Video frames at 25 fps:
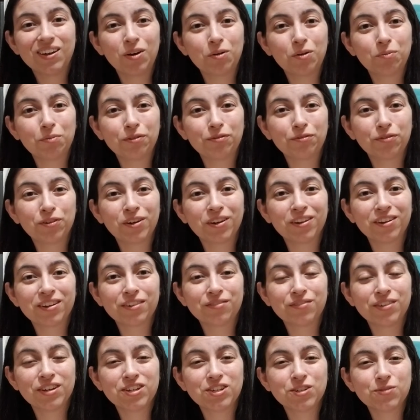hoping for another
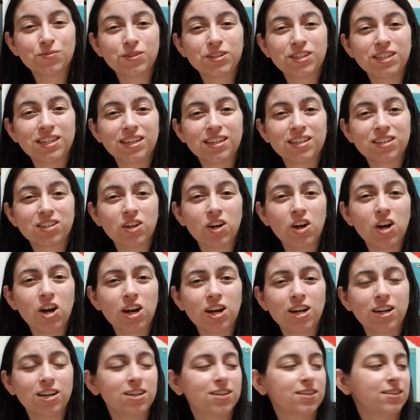convention with
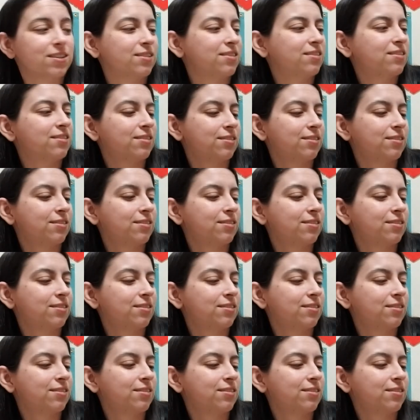TSR.